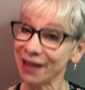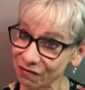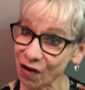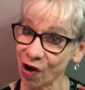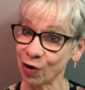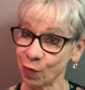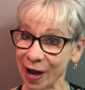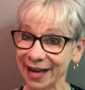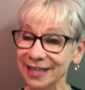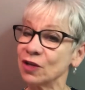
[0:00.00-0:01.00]
that far
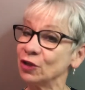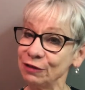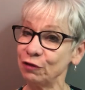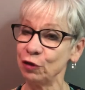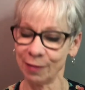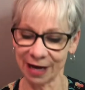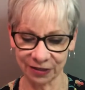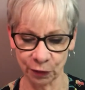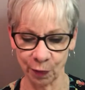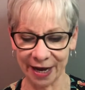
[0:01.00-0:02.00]
away. It's only a few
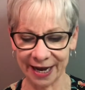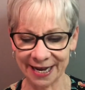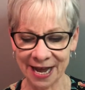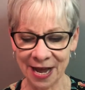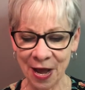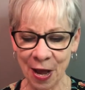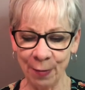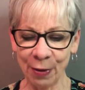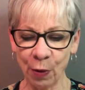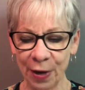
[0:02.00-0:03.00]
miles away.
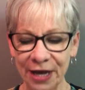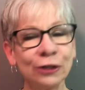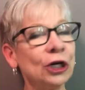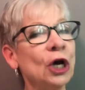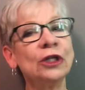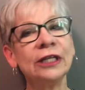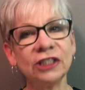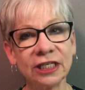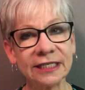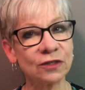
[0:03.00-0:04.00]
But we are told that
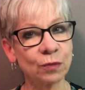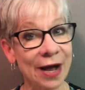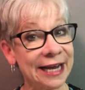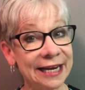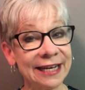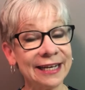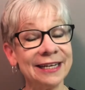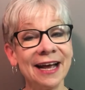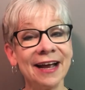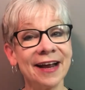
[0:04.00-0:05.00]
Jesus waited
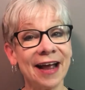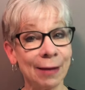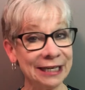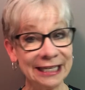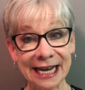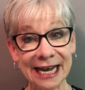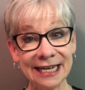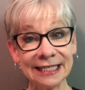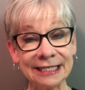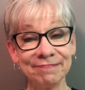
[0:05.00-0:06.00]
how many
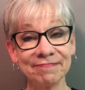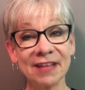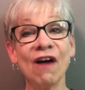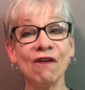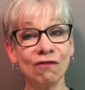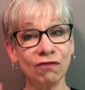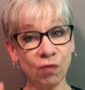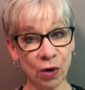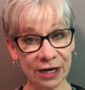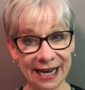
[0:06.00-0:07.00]
days?
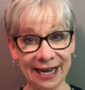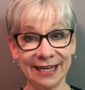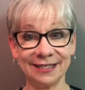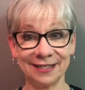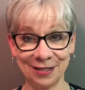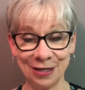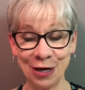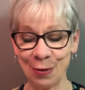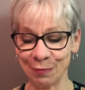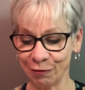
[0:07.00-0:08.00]
4 days
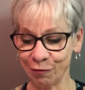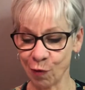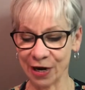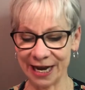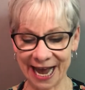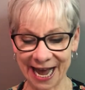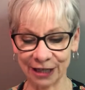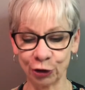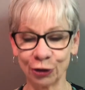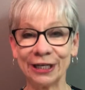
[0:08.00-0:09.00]
before he
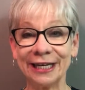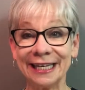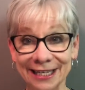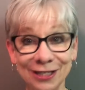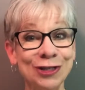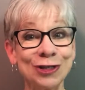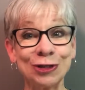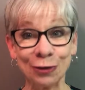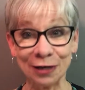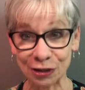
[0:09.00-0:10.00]
actually gets
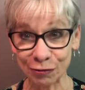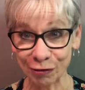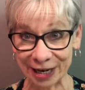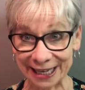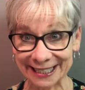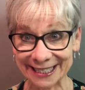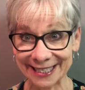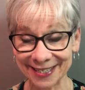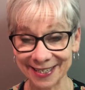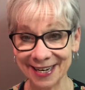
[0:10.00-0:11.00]
to his
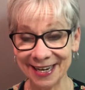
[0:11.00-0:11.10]
friends.